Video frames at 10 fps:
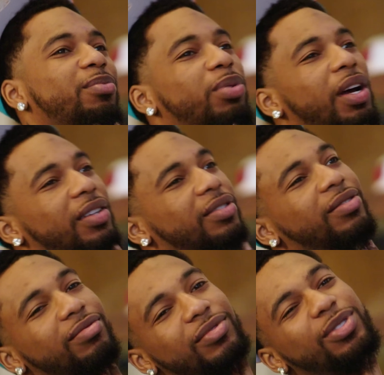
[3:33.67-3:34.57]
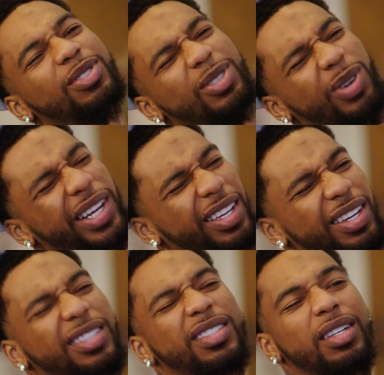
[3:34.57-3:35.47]
probably 3
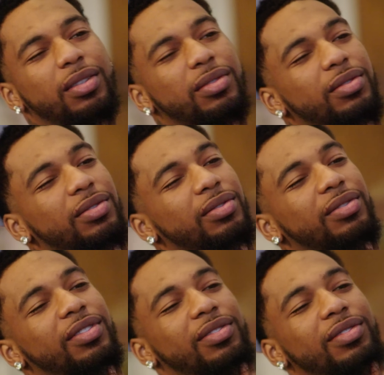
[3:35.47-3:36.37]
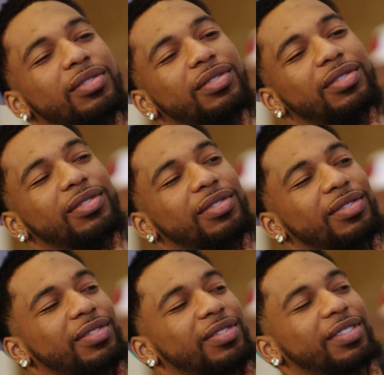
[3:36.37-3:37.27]
years ago. Why was that?
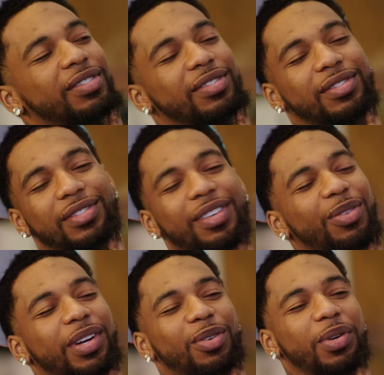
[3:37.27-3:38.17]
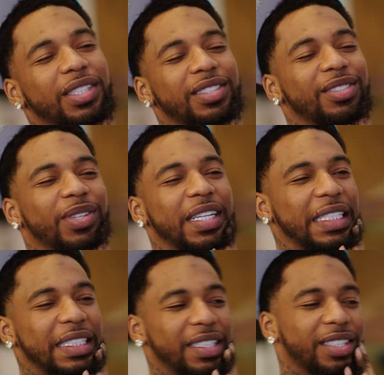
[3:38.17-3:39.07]
It really wasn't a
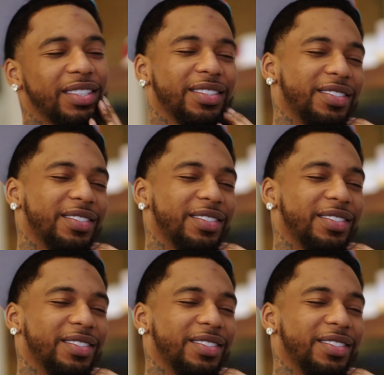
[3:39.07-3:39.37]
reason. It's just,